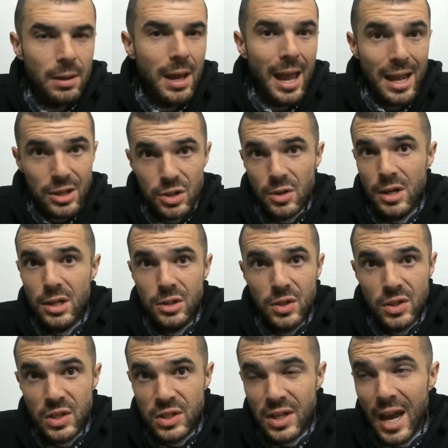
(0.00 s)
enter into
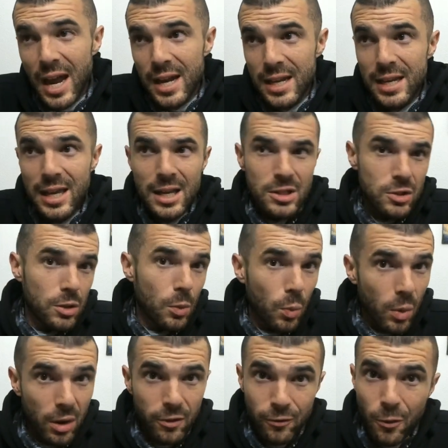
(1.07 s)
society, into the
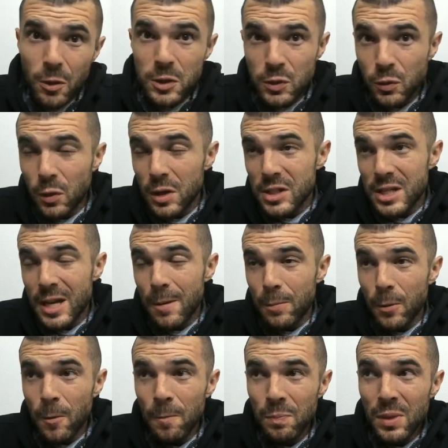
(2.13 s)
workforce, for
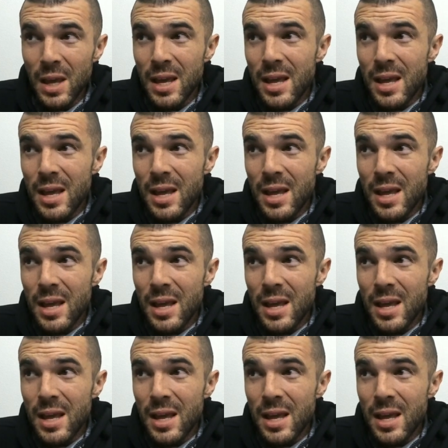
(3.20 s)
example,